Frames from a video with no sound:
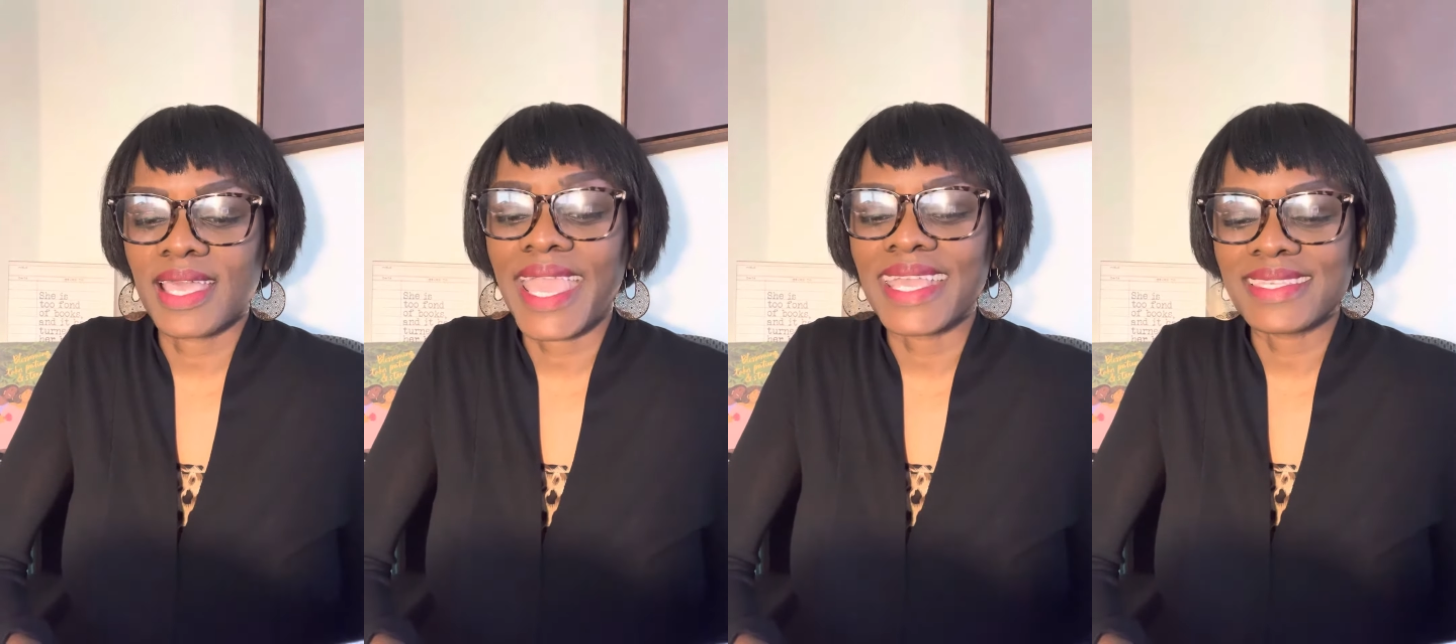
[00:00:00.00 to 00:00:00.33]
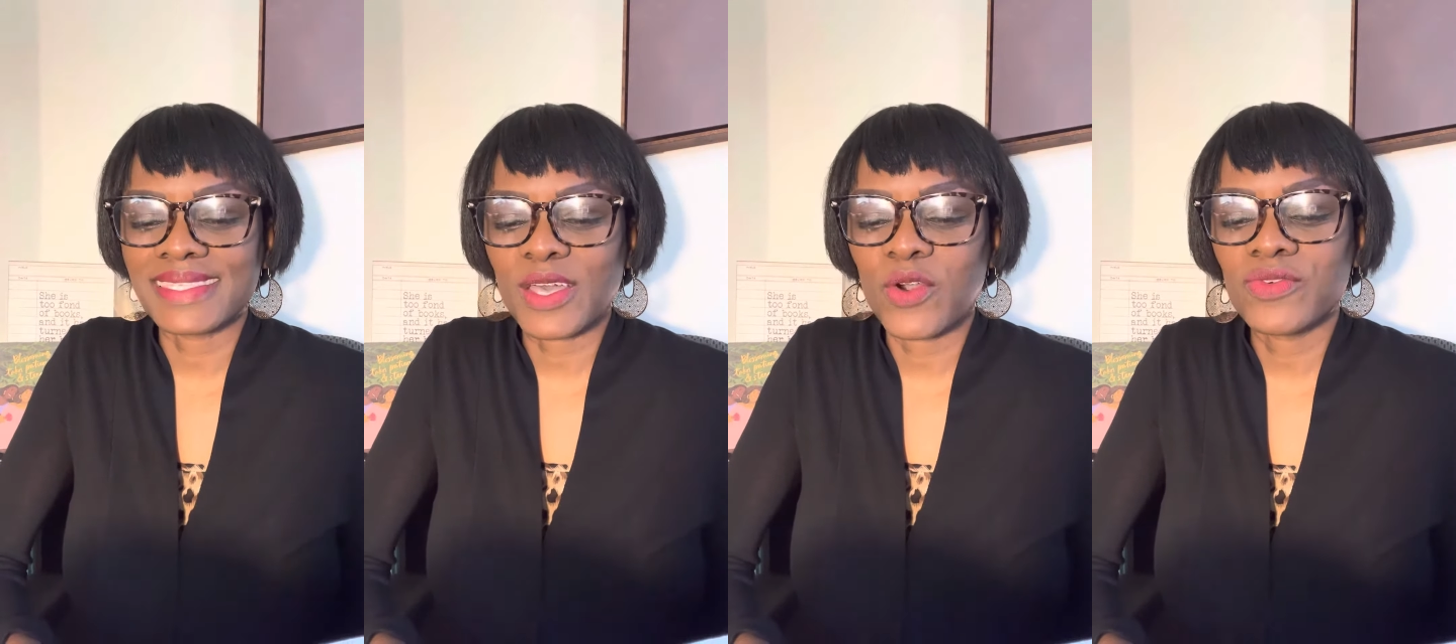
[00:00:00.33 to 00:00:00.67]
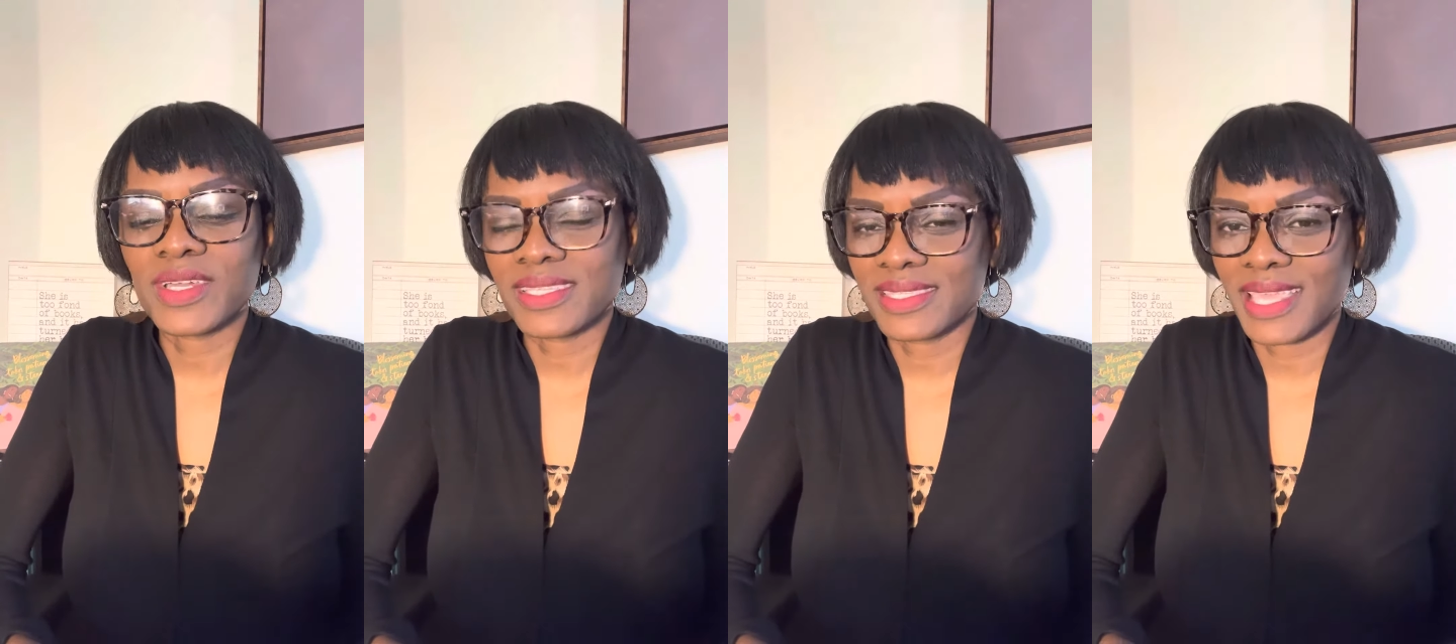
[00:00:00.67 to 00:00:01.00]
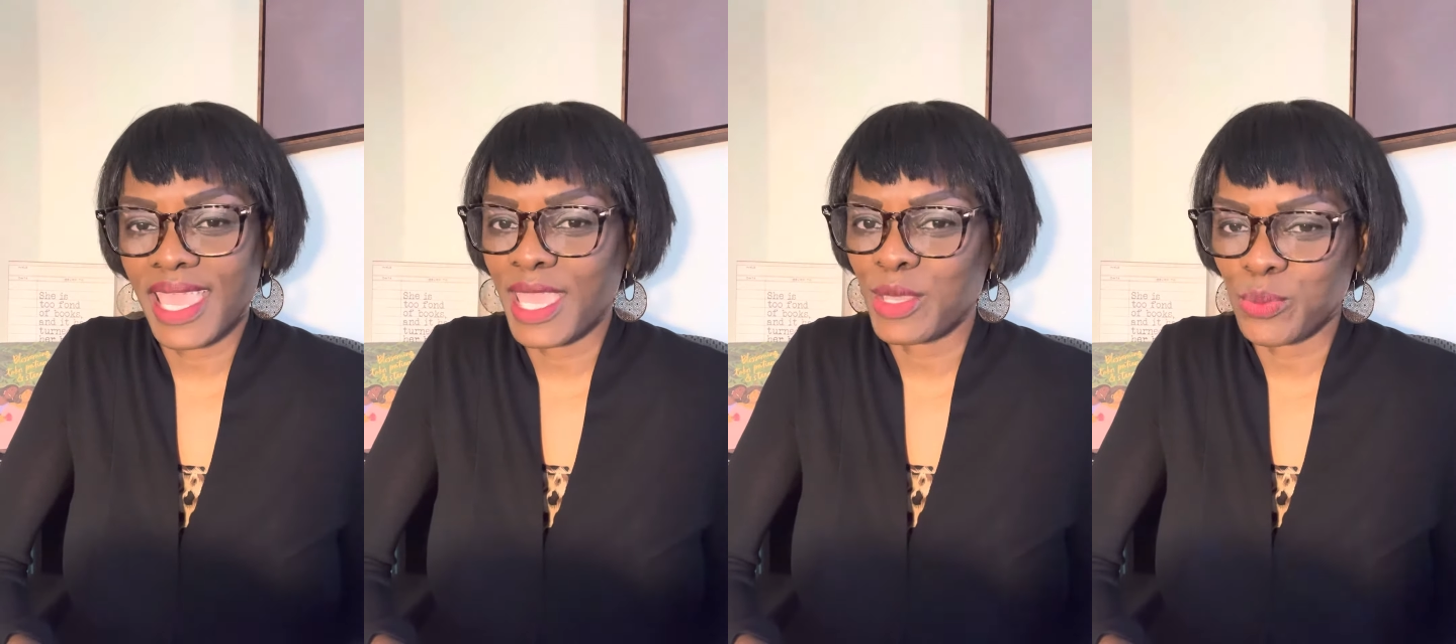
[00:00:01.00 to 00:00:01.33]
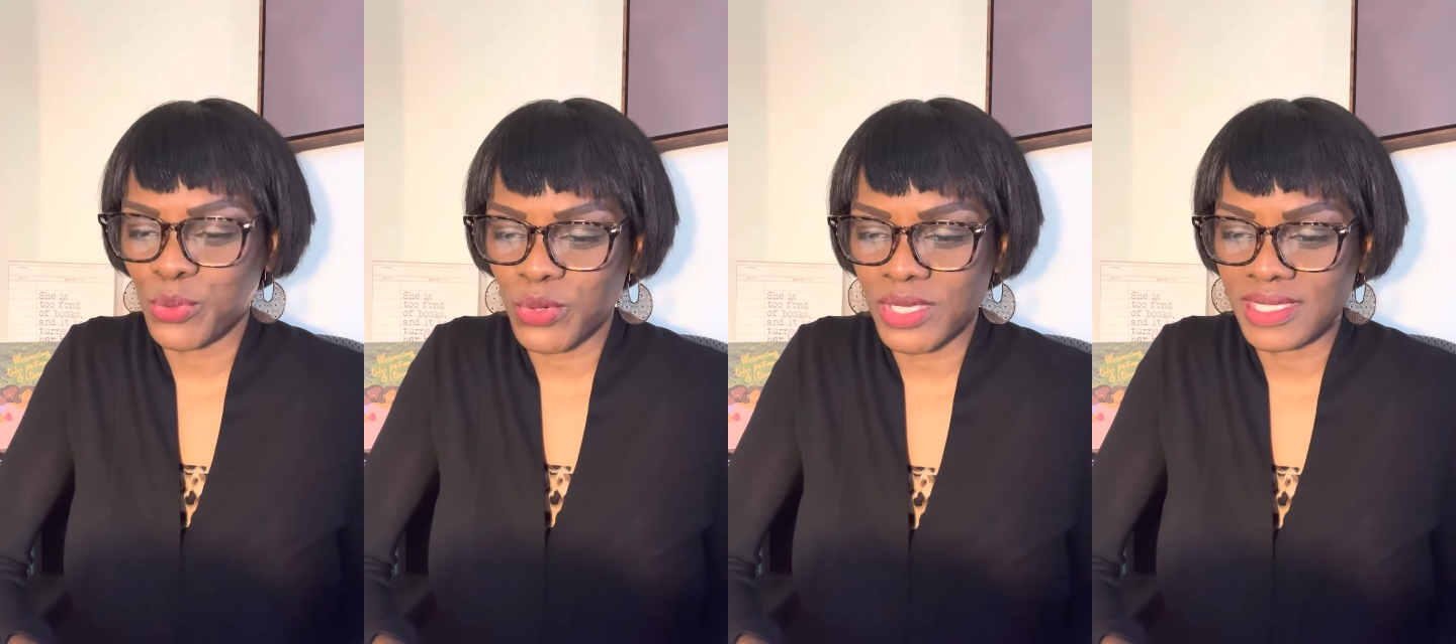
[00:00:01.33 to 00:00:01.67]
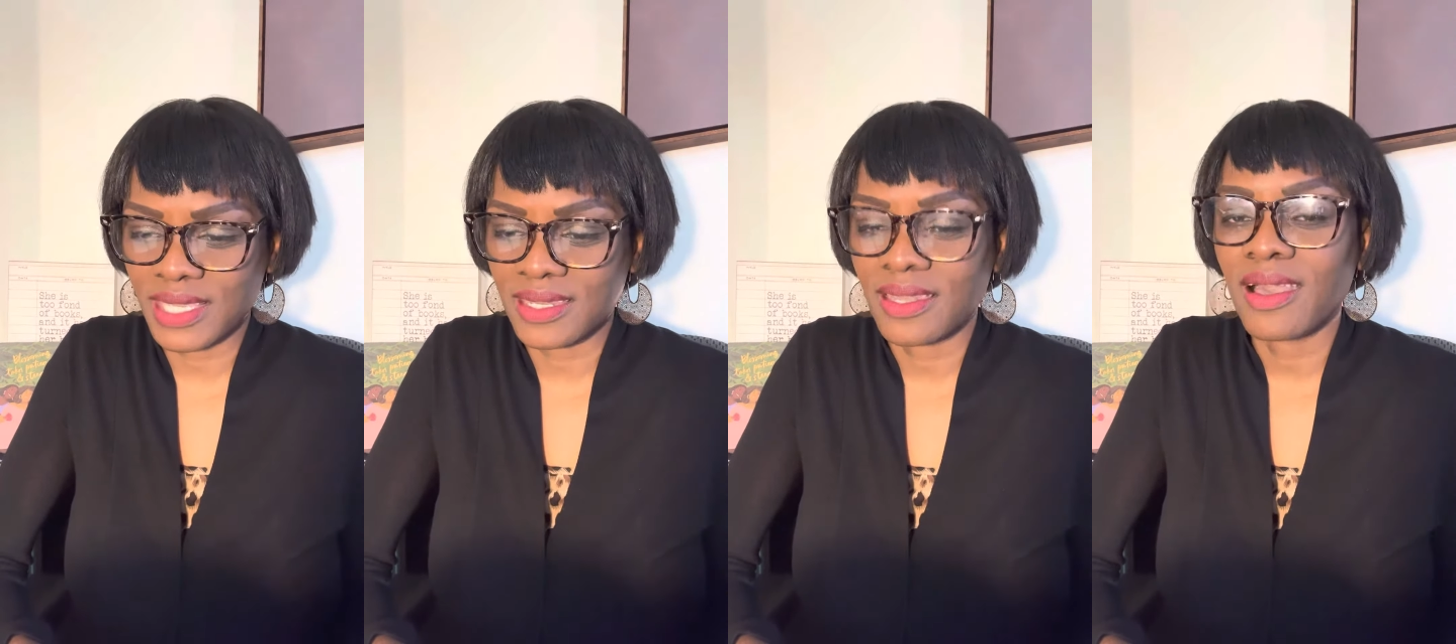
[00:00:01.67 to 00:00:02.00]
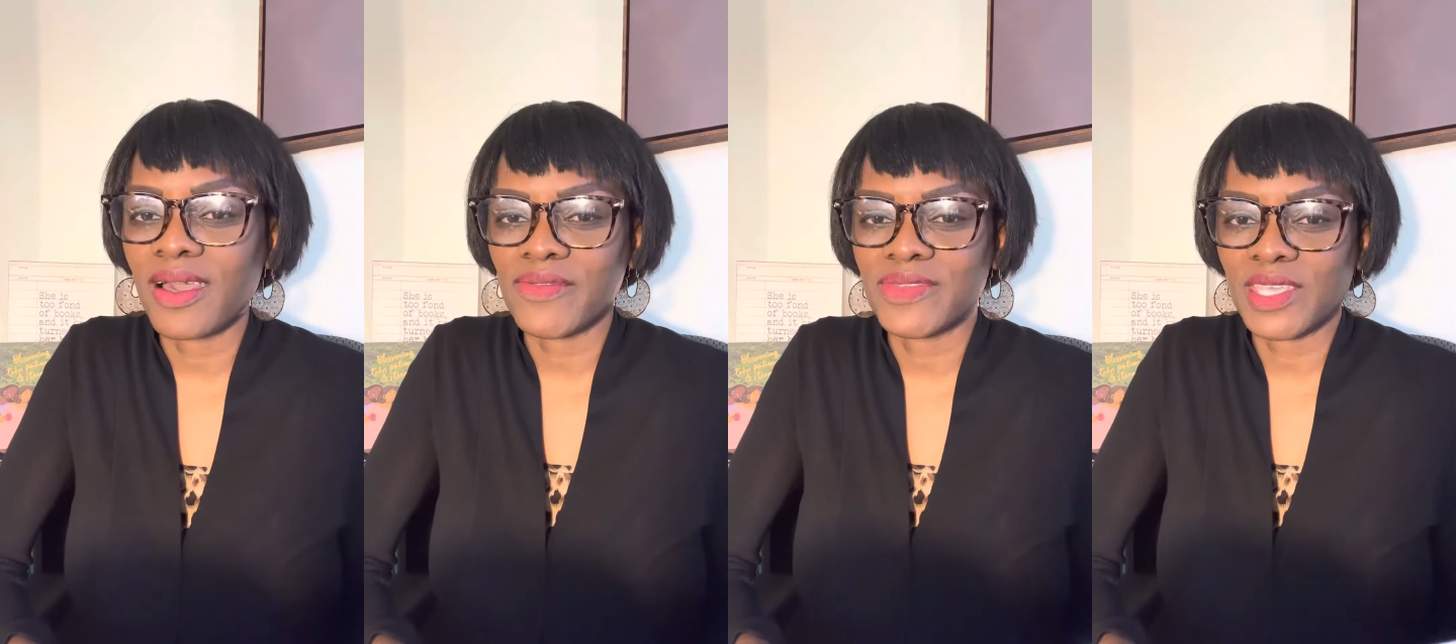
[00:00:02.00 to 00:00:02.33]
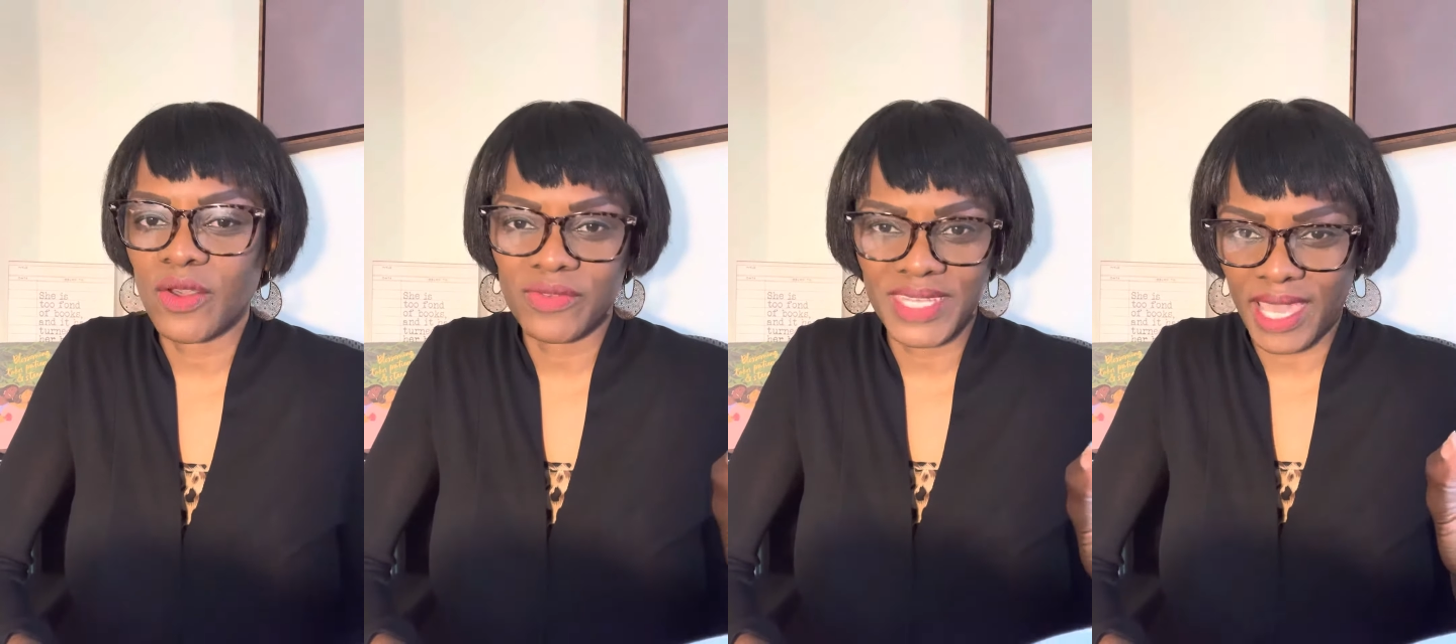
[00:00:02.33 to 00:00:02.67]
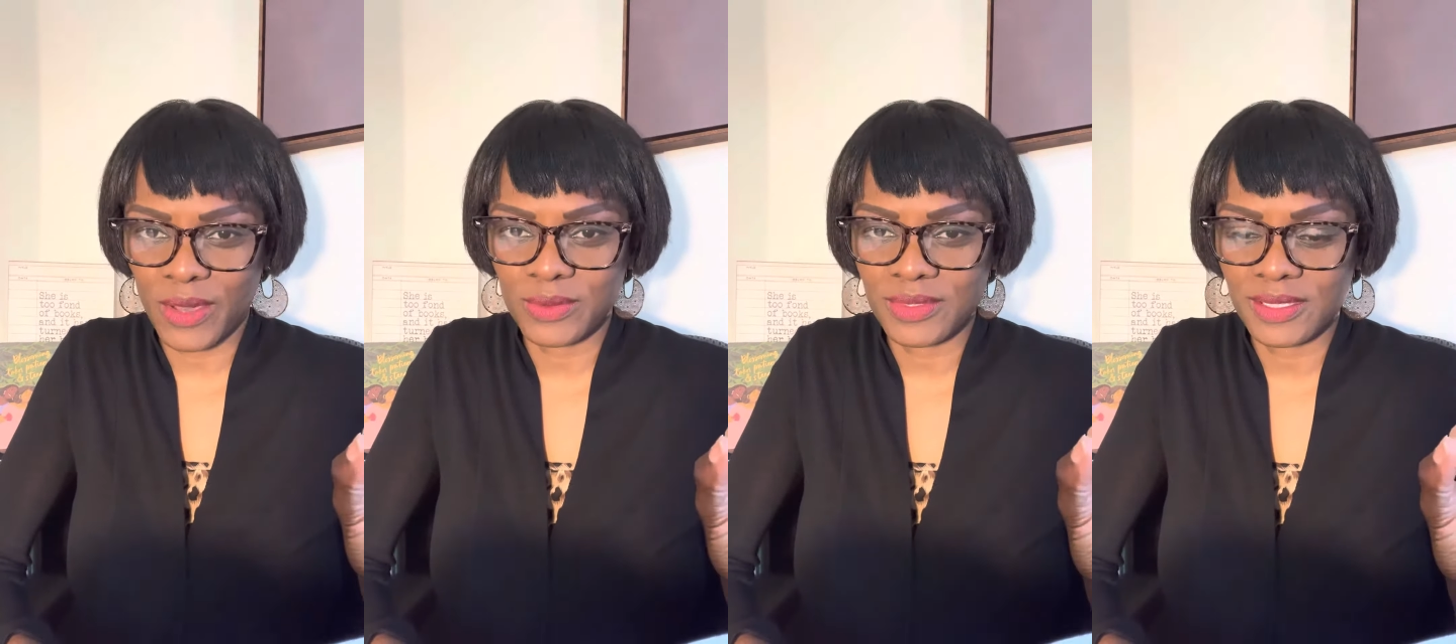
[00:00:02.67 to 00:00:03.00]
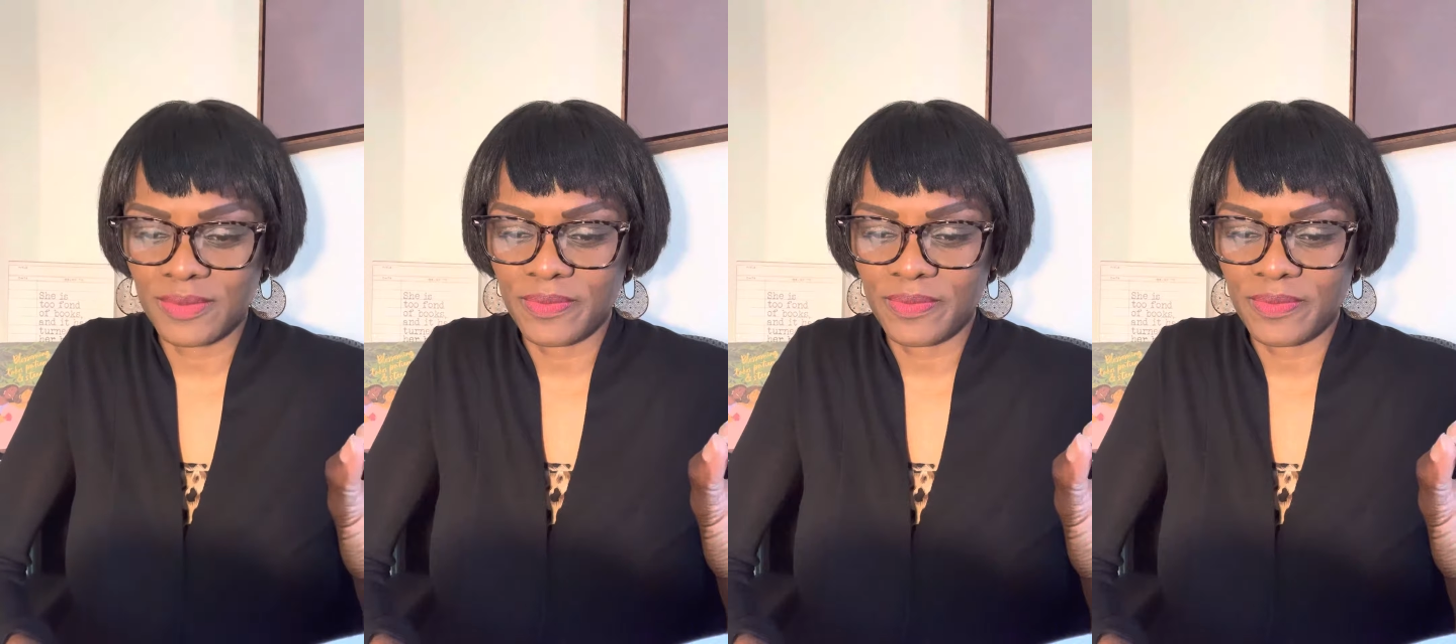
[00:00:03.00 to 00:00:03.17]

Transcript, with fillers: a self-contained prison of self-doubt.